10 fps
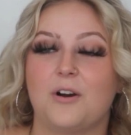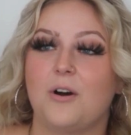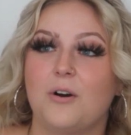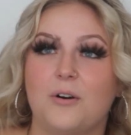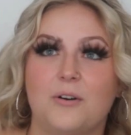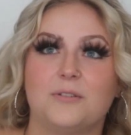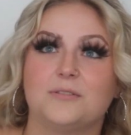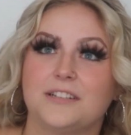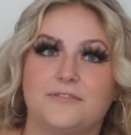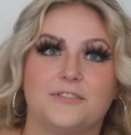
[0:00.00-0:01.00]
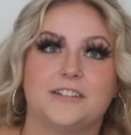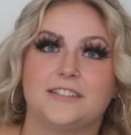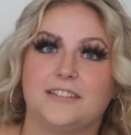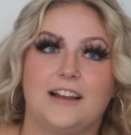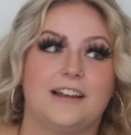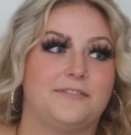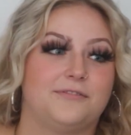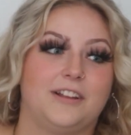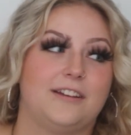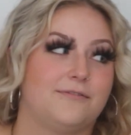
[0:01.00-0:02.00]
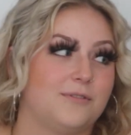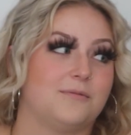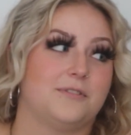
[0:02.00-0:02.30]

a whole different life. Like, for